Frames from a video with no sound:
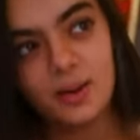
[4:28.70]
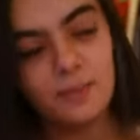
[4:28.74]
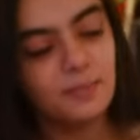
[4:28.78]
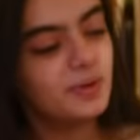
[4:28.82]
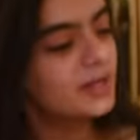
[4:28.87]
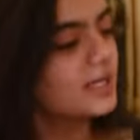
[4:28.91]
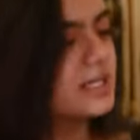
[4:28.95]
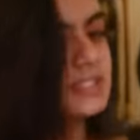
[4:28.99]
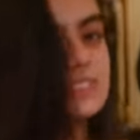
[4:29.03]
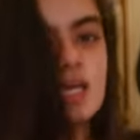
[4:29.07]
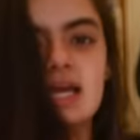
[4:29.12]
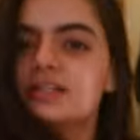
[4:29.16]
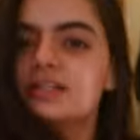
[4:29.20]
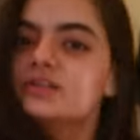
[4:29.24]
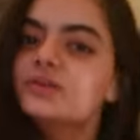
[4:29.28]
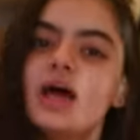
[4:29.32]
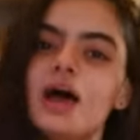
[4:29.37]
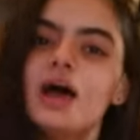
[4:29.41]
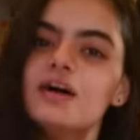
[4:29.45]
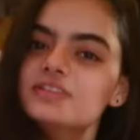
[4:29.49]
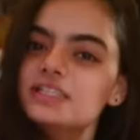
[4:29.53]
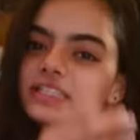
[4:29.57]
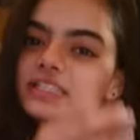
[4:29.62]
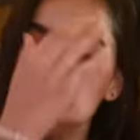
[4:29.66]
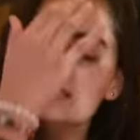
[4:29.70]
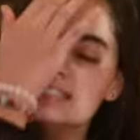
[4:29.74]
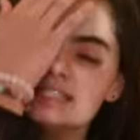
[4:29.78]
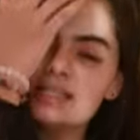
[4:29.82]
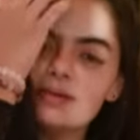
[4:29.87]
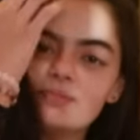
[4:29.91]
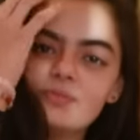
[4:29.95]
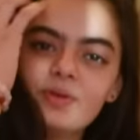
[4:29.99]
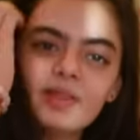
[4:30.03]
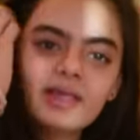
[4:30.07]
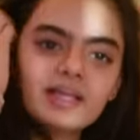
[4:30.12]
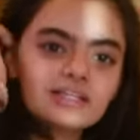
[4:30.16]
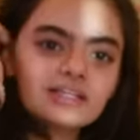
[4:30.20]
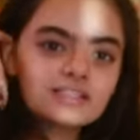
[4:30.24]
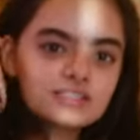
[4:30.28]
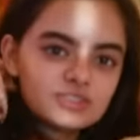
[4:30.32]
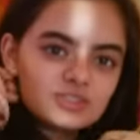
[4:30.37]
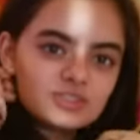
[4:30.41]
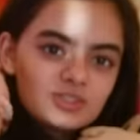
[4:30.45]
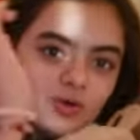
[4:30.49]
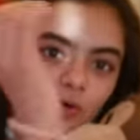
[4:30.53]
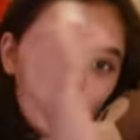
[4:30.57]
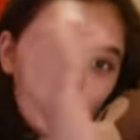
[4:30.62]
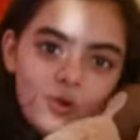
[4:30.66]
because I don't have any siblings,
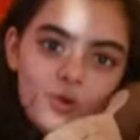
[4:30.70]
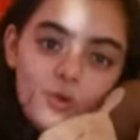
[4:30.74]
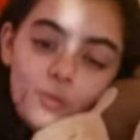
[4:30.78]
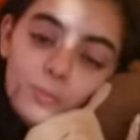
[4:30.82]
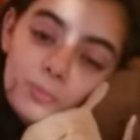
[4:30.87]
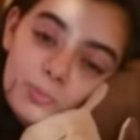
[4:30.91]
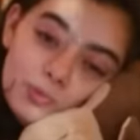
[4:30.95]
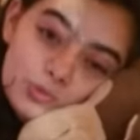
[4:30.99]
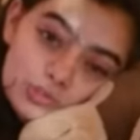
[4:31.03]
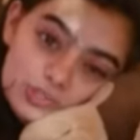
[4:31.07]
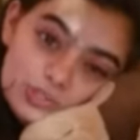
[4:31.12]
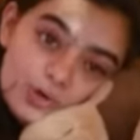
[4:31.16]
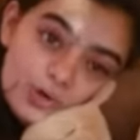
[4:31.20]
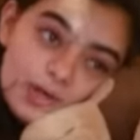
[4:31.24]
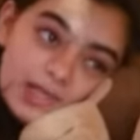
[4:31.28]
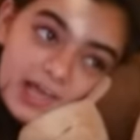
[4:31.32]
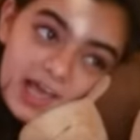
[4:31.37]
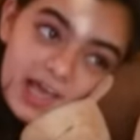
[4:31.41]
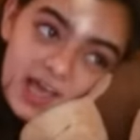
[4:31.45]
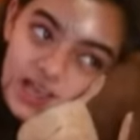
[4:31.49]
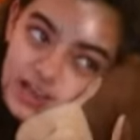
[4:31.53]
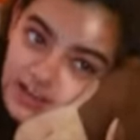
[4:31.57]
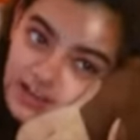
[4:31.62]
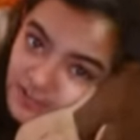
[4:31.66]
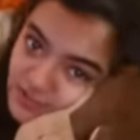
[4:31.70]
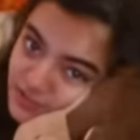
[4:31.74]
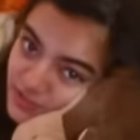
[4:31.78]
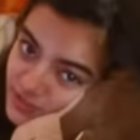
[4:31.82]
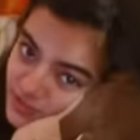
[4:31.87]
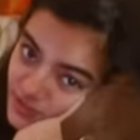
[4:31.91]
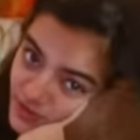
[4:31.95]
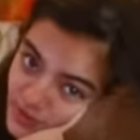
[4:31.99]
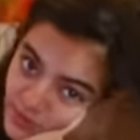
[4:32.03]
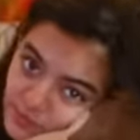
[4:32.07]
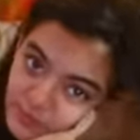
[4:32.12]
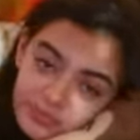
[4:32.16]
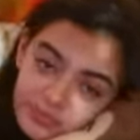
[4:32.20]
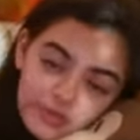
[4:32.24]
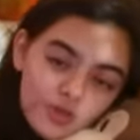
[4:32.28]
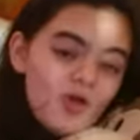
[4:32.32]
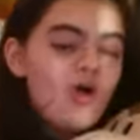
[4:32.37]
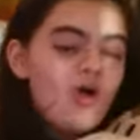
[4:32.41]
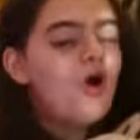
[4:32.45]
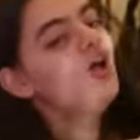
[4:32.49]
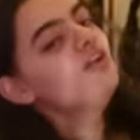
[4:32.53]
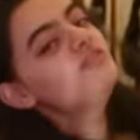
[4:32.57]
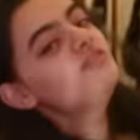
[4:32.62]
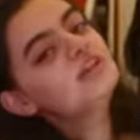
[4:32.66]
so Bujo and I have
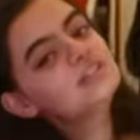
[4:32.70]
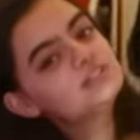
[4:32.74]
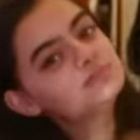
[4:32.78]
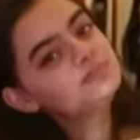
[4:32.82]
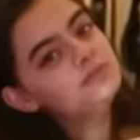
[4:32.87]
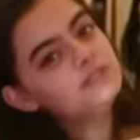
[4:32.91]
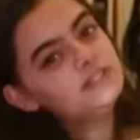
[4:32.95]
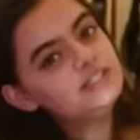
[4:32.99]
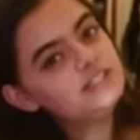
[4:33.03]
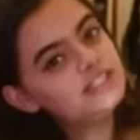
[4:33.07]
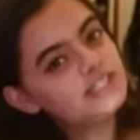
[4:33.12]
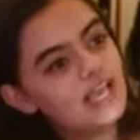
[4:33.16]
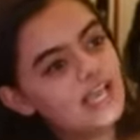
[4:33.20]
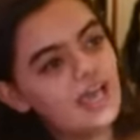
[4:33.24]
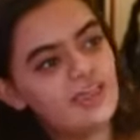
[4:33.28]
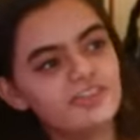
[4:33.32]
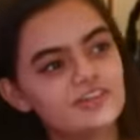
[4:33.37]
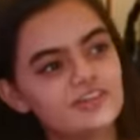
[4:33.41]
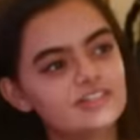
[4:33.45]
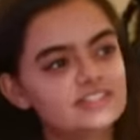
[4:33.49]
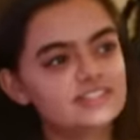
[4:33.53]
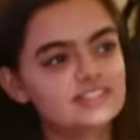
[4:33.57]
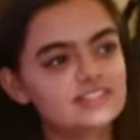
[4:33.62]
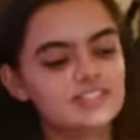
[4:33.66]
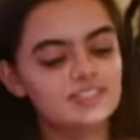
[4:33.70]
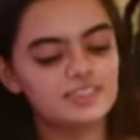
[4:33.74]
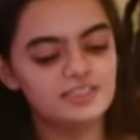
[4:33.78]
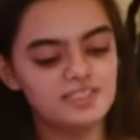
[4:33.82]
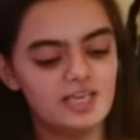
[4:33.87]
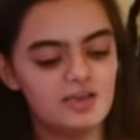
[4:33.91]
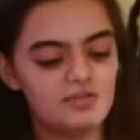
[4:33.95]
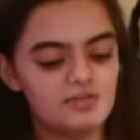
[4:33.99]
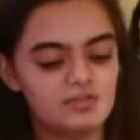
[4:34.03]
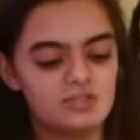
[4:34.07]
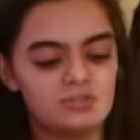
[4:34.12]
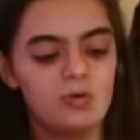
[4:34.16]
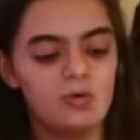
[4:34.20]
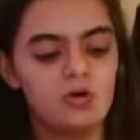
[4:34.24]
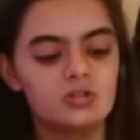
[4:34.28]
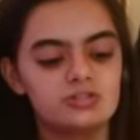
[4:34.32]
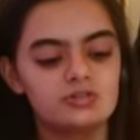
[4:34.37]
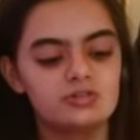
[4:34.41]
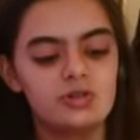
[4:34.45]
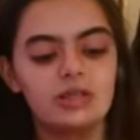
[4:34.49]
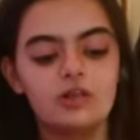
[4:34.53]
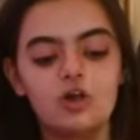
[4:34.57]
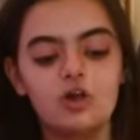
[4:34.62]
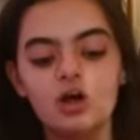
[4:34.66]
always been together since I was small.
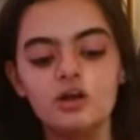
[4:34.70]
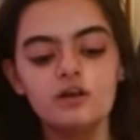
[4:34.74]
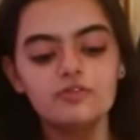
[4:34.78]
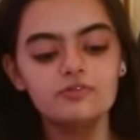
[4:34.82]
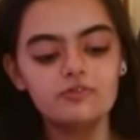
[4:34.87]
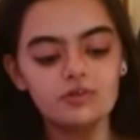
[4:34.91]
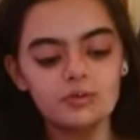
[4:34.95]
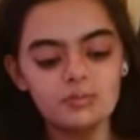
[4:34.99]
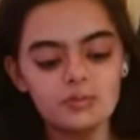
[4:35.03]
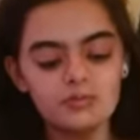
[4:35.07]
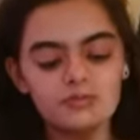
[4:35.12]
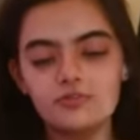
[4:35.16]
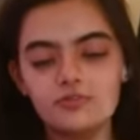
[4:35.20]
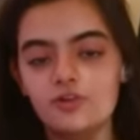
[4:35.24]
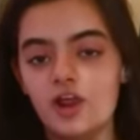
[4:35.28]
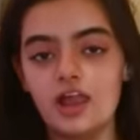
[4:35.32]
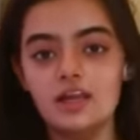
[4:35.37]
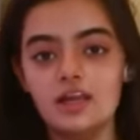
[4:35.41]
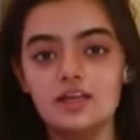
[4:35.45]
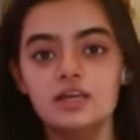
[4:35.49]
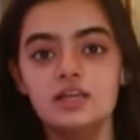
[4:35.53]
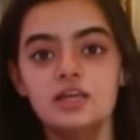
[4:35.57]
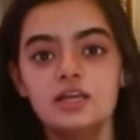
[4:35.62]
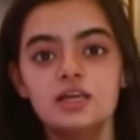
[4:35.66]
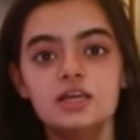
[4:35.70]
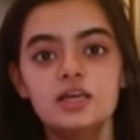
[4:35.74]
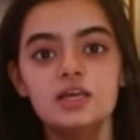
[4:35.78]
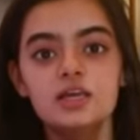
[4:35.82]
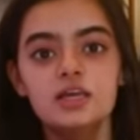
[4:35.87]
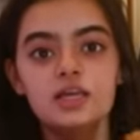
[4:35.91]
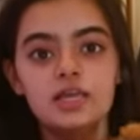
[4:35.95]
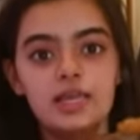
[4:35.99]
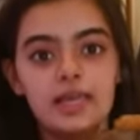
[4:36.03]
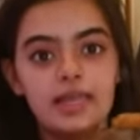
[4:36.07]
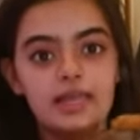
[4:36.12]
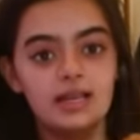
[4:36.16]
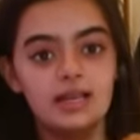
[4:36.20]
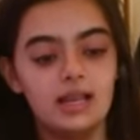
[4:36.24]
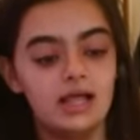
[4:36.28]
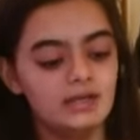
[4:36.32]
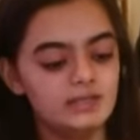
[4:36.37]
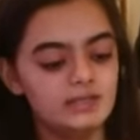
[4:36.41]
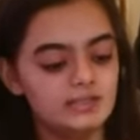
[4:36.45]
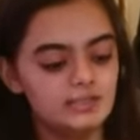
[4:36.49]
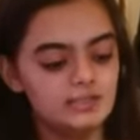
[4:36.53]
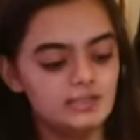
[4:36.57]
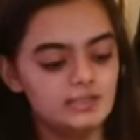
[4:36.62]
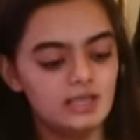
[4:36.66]
So I got it from a friend in
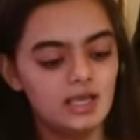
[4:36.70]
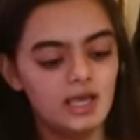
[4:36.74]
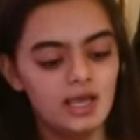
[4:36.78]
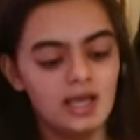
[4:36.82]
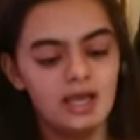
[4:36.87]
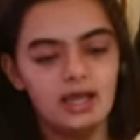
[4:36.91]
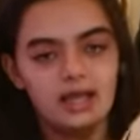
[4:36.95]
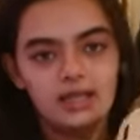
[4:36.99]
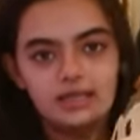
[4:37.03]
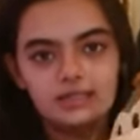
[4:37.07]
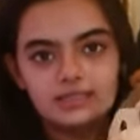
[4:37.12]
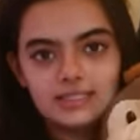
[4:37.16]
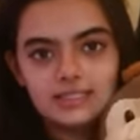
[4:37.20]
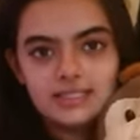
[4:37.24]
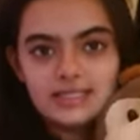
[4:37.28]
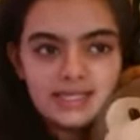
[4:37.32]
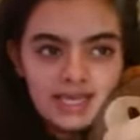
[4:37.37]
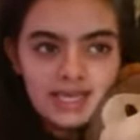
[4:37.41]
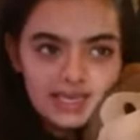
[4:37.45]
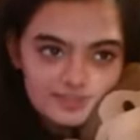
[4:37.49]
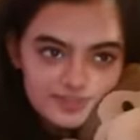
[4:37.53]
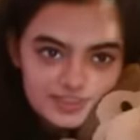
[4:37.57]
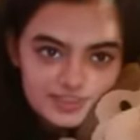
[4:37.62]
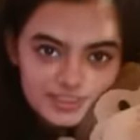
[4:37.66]
London and he gave